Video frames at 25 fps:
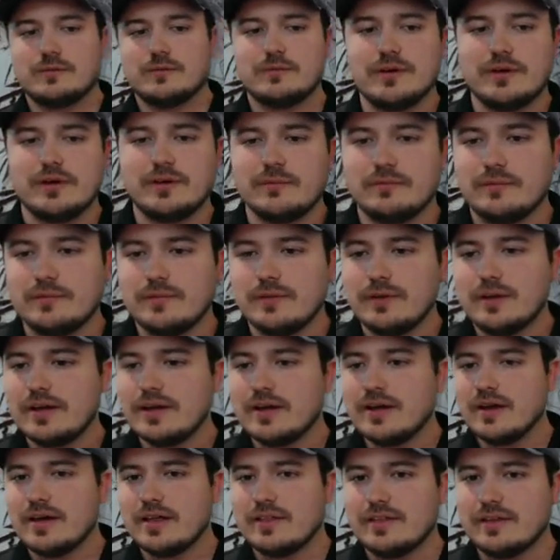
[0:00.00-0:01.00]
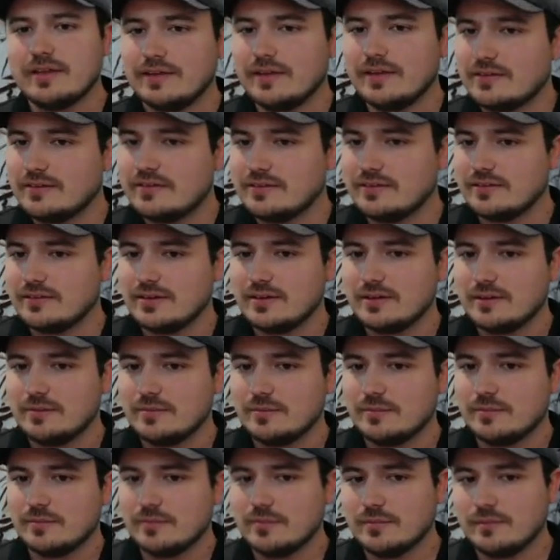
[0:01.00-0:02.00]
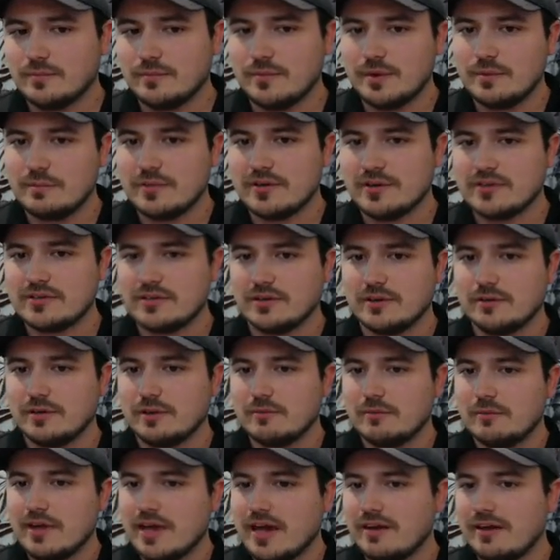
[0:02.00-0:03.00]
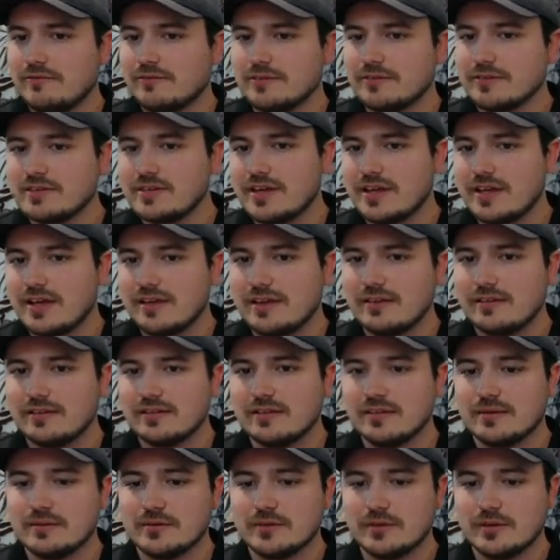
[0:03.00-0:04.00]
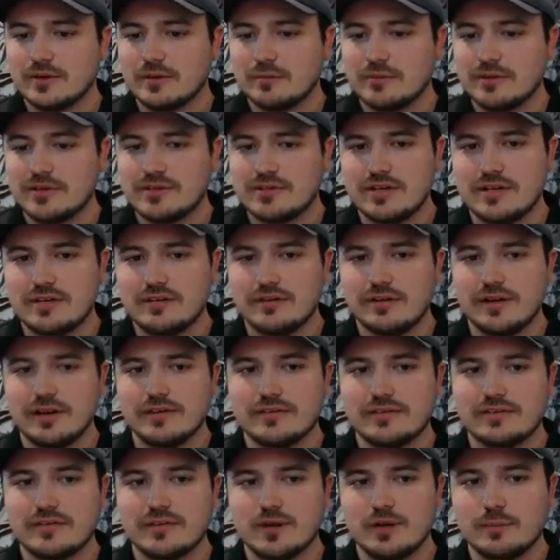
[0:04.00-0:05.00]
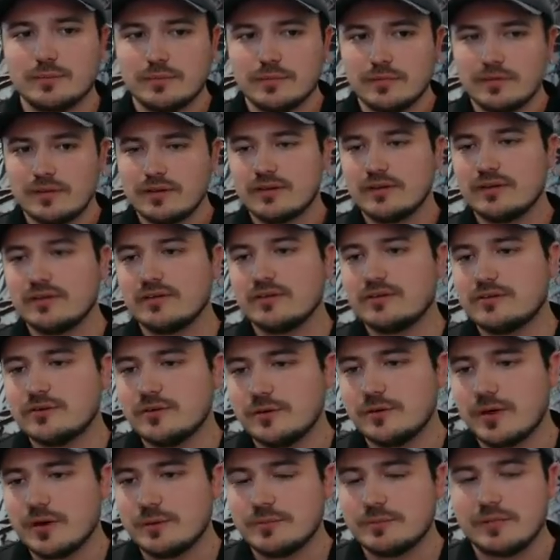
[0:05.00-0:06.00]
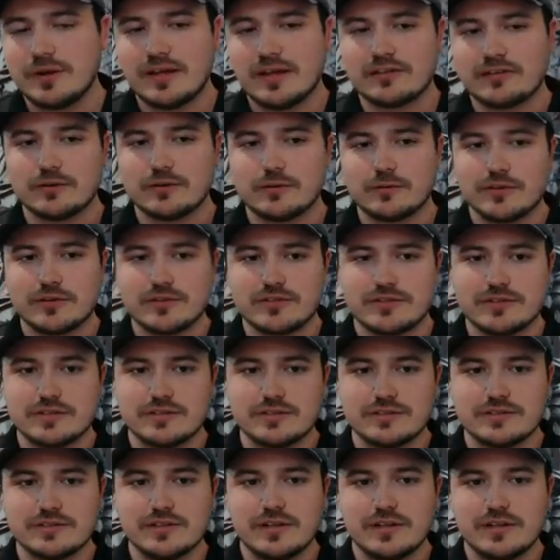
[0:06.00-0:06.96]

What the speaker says: Well, I think that's pretty much all that we have for today. So I appreciate your guys' help and showing up and asking questions.